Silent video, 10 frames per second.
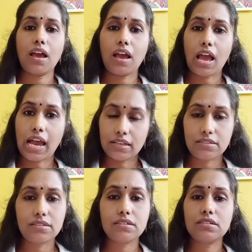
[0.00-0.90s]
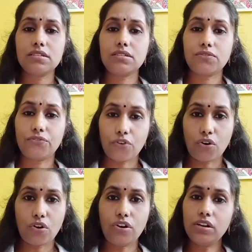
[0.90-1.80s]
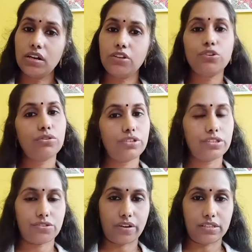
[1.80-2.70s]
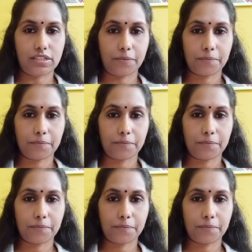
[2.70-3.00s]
answers for notice writing.